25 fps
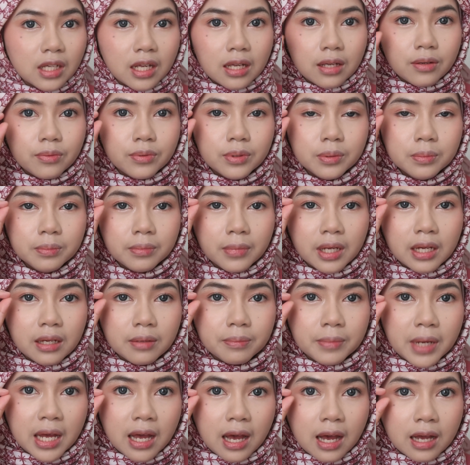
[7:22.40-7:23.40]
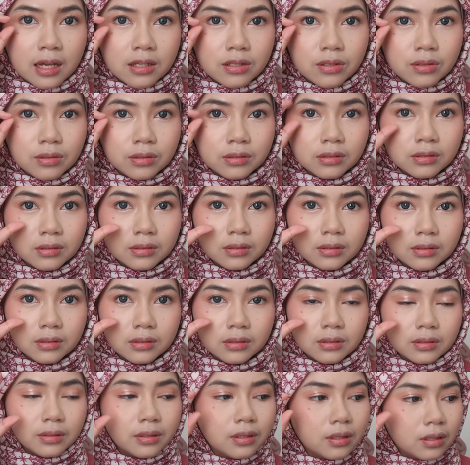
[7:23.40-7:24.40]
It will make my eyes look
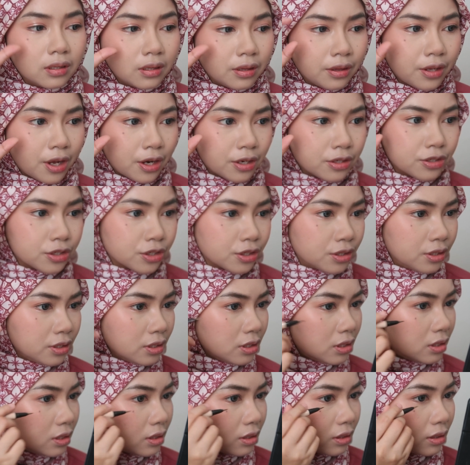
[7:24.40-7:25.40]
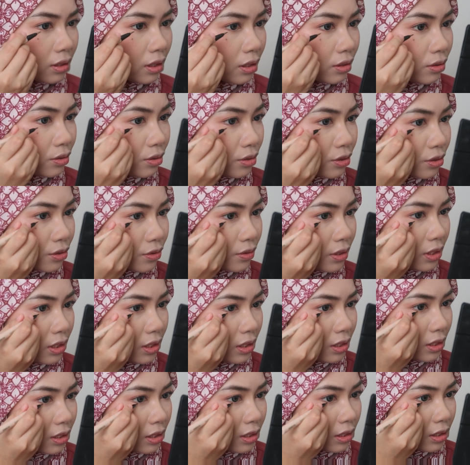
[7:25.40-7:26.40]
larger than usual.